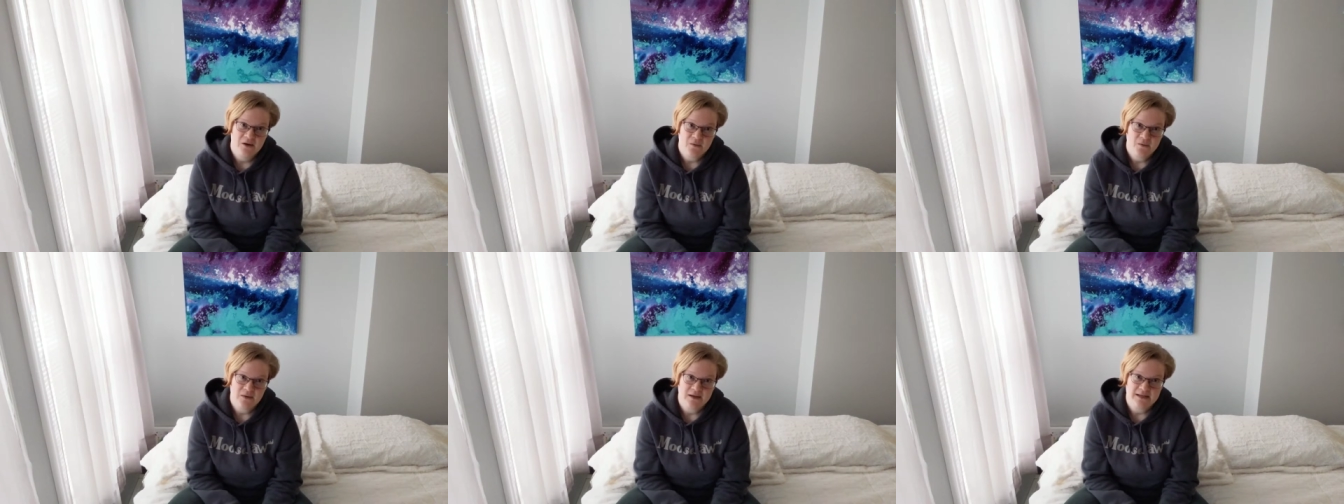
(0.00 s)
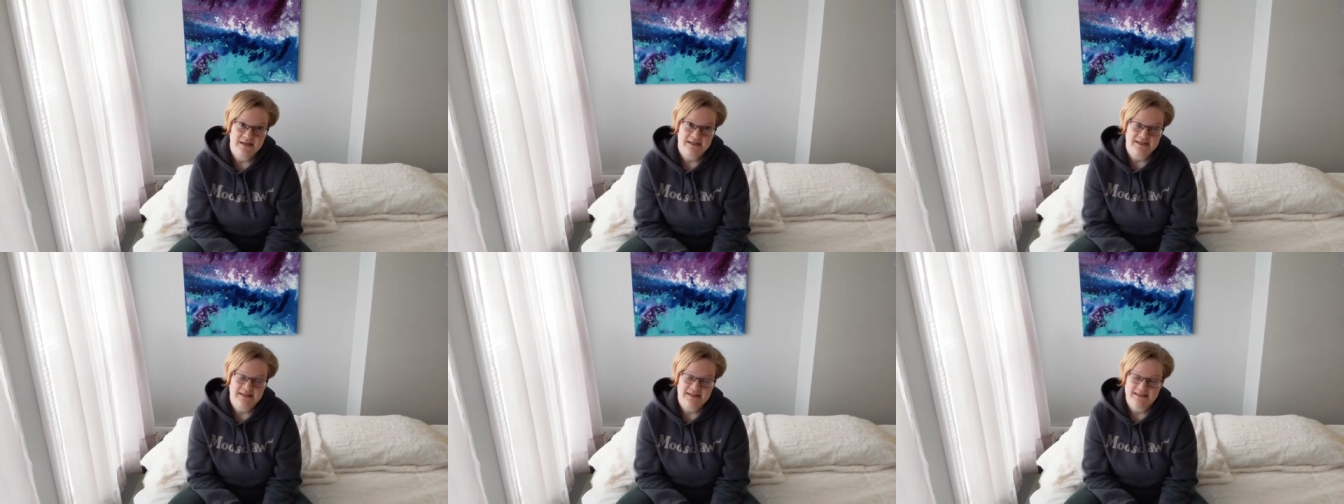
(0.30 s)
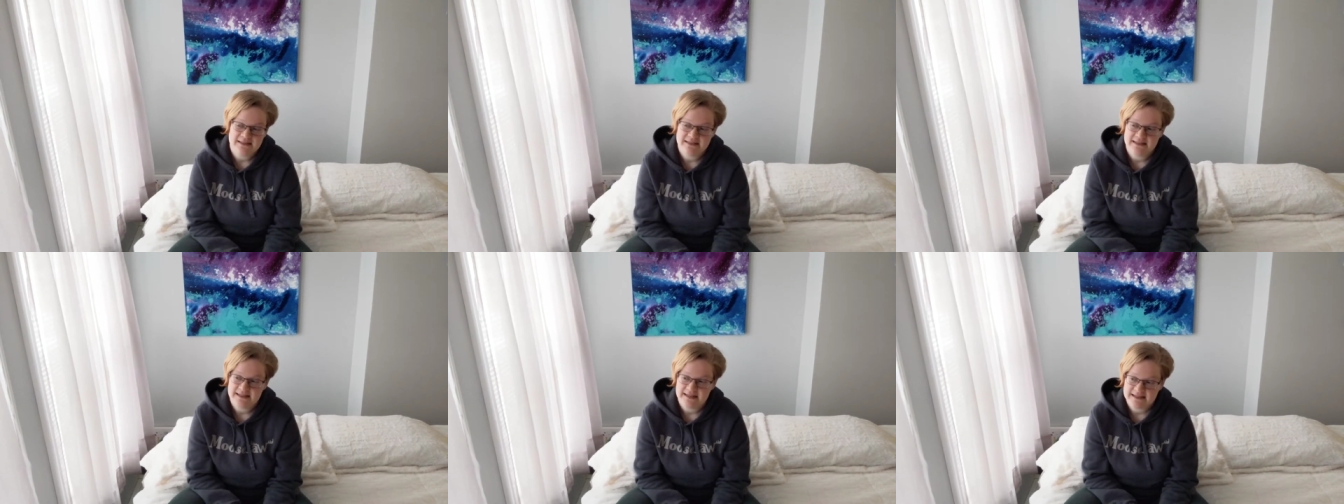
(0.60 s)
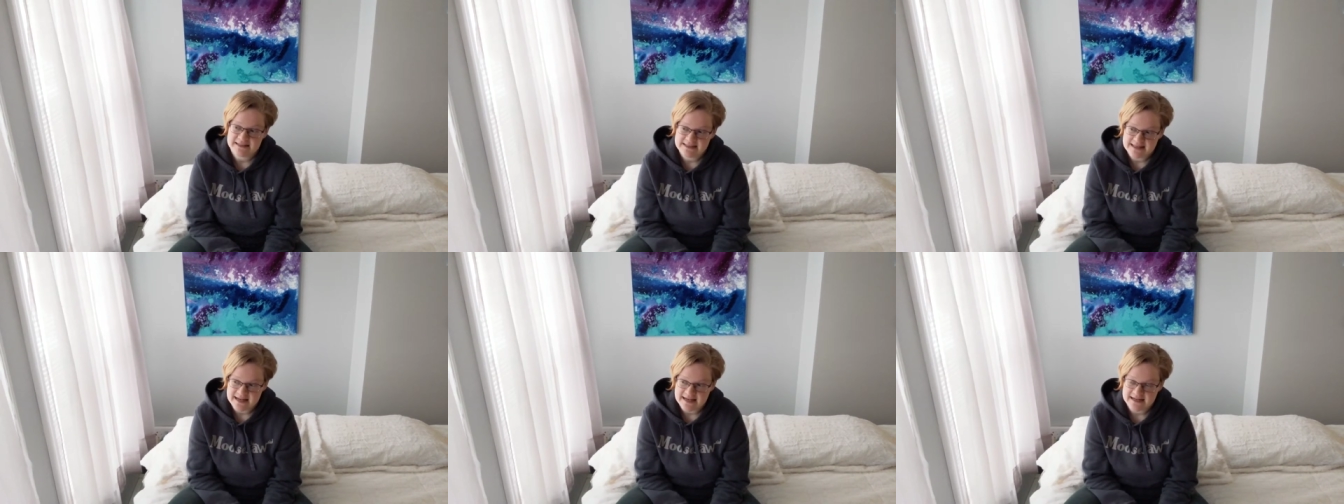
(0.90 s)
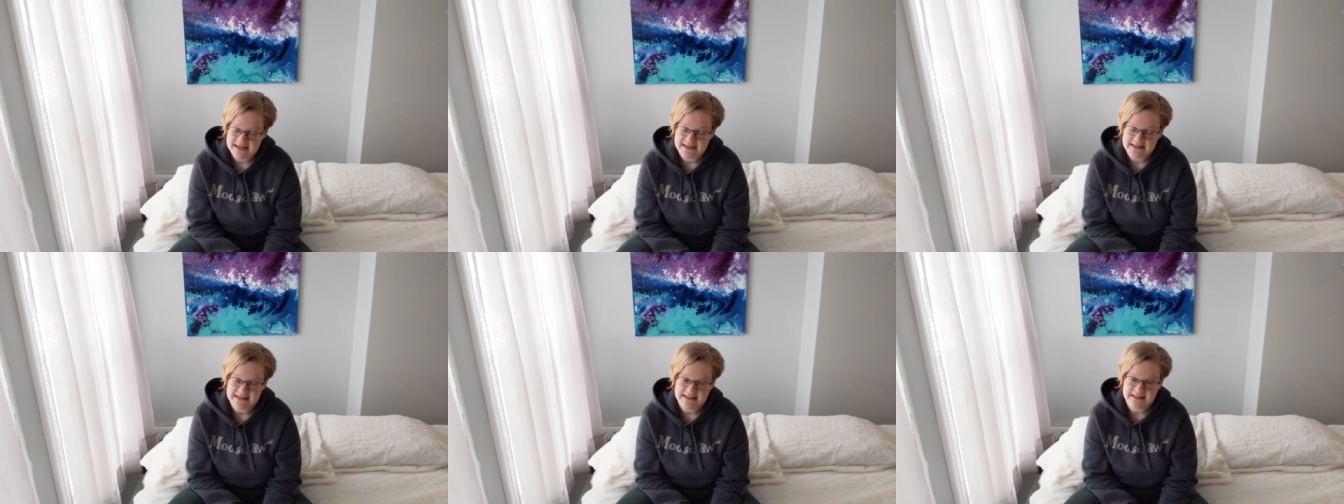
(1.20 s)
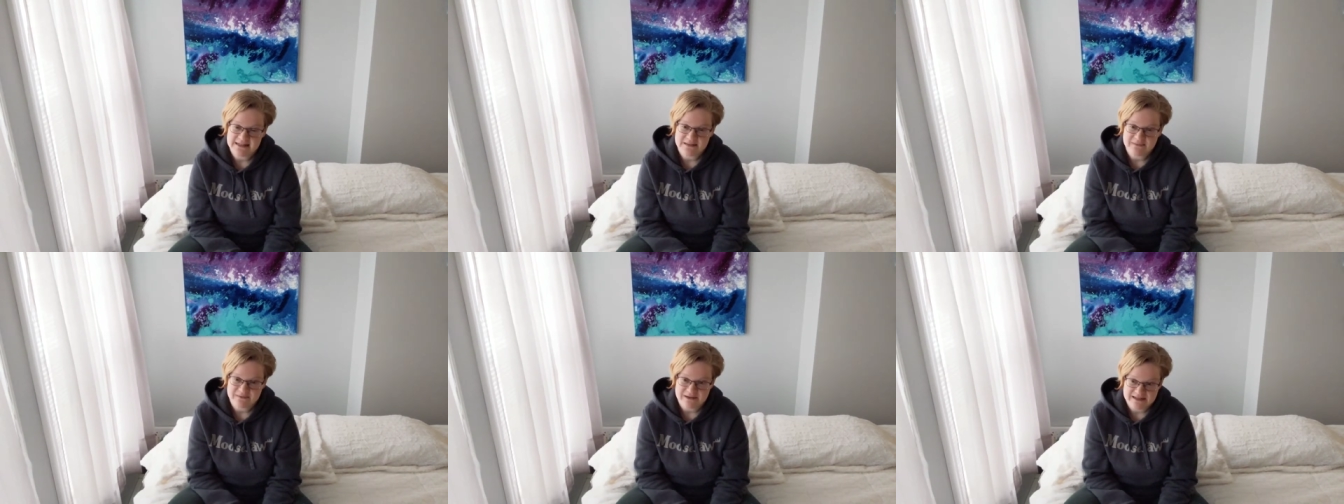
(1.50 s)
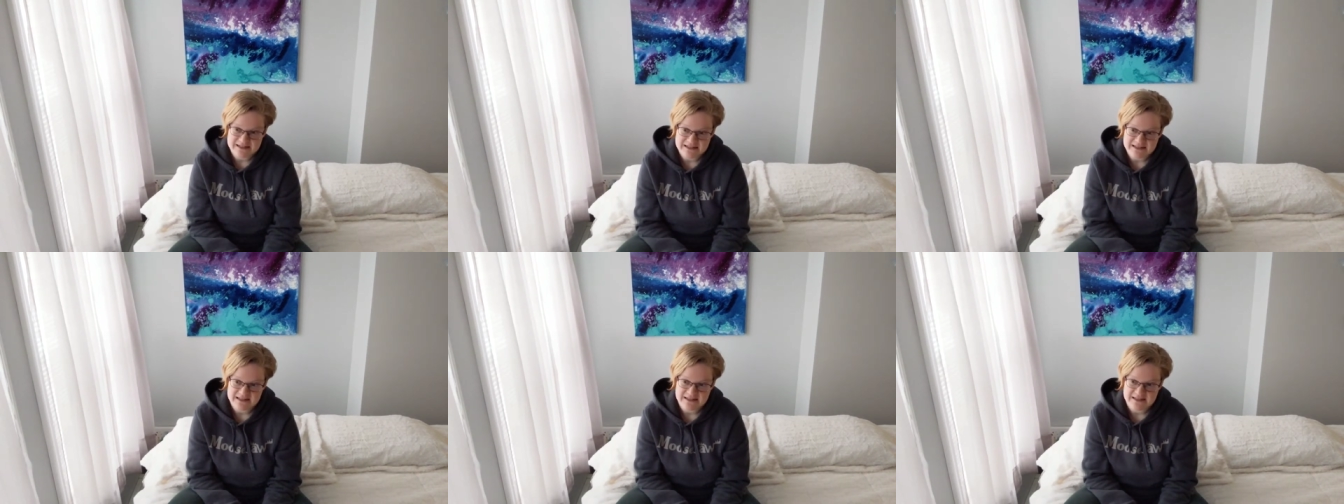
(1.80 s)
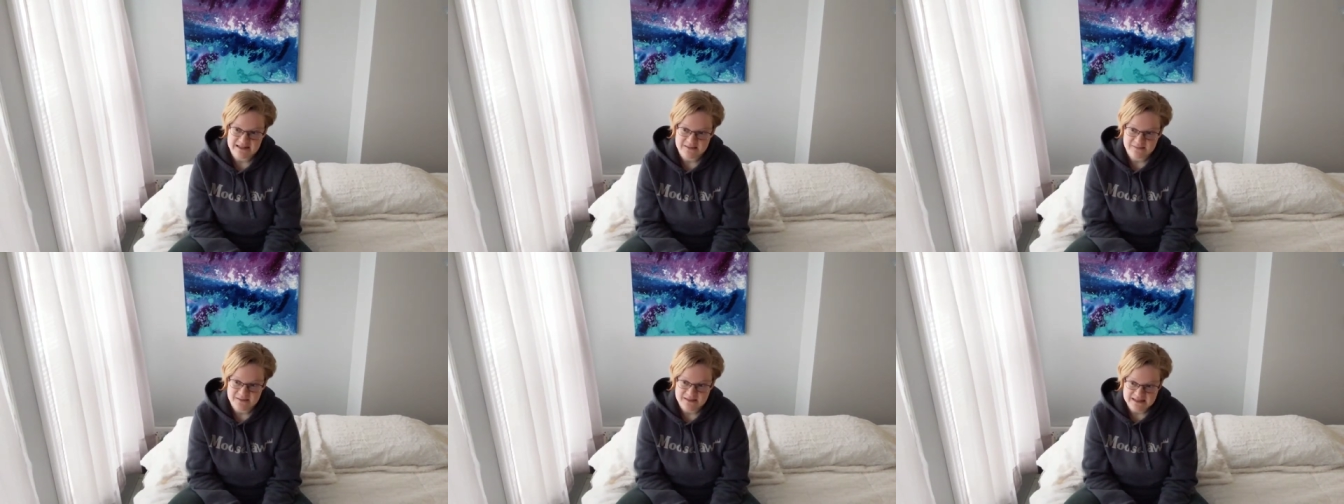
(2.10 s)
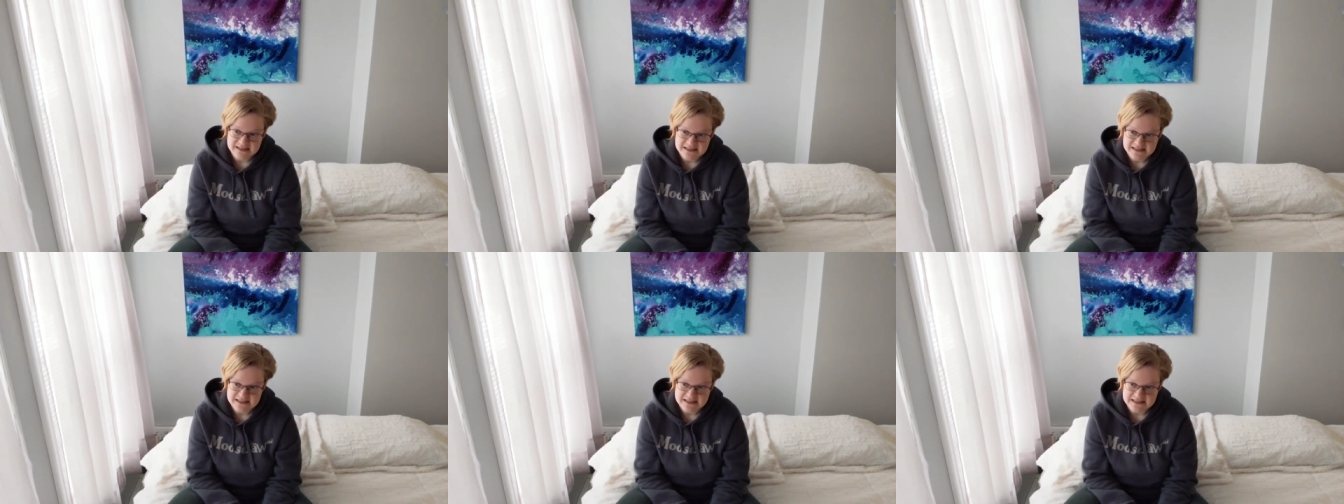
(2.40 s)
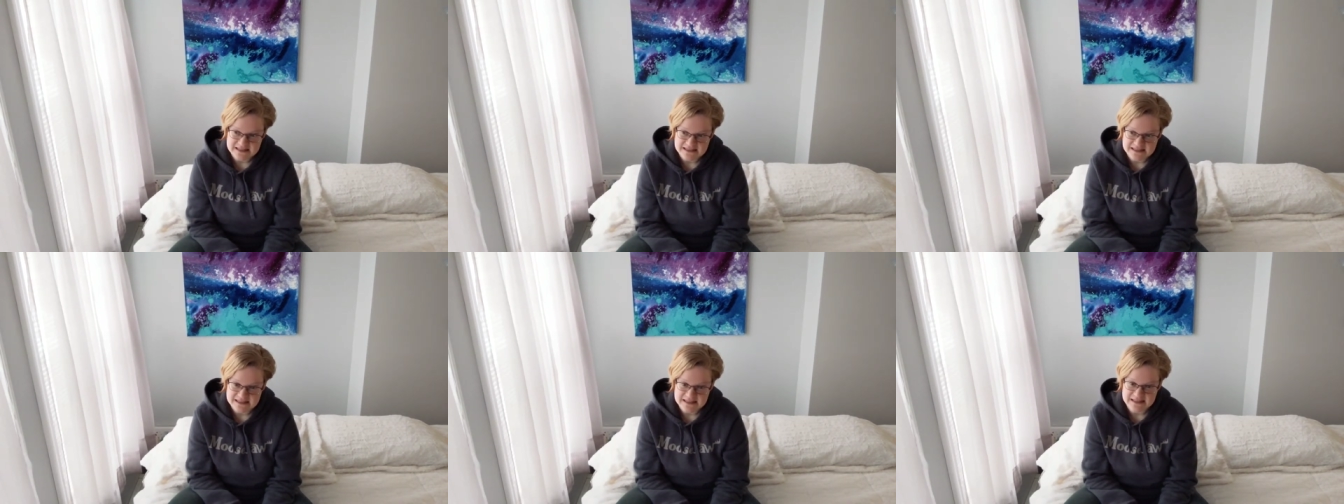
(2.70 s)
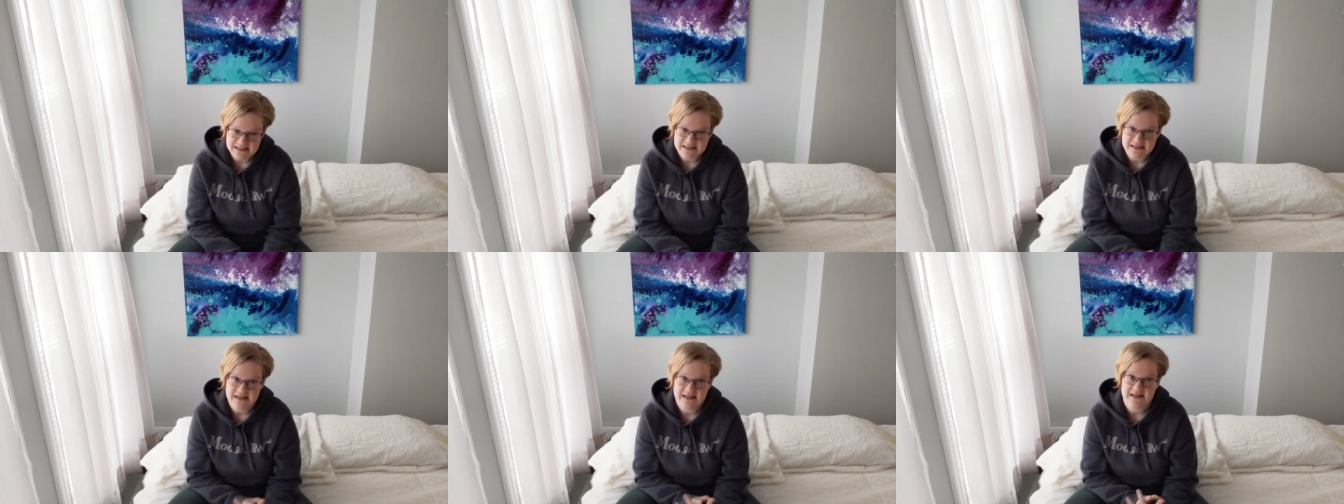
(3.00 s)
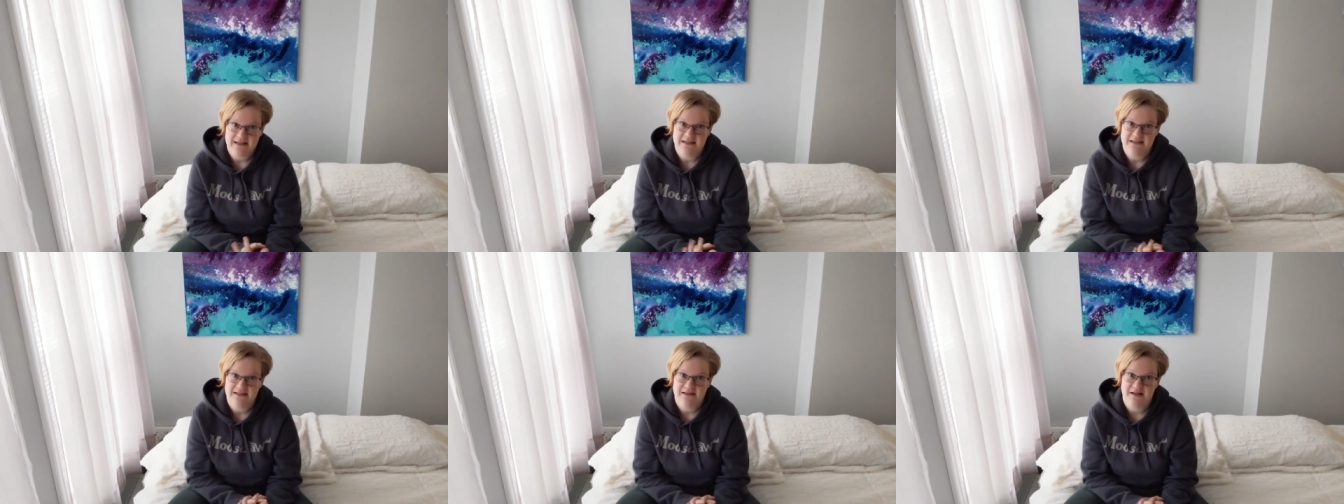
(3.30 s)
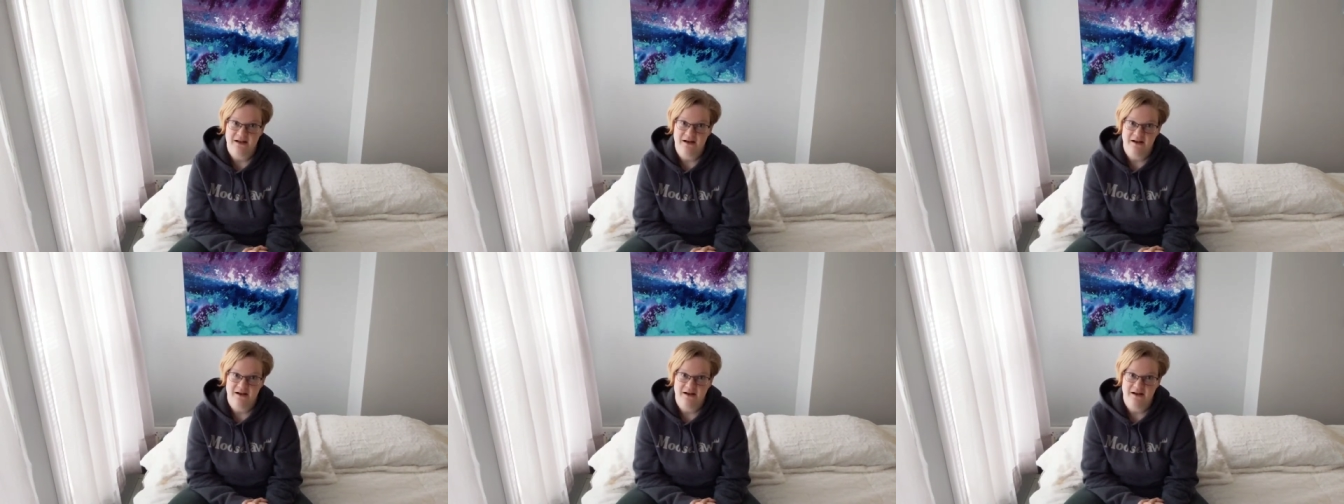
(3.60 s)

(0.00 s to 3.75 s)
with anxiety and depression and PTSD and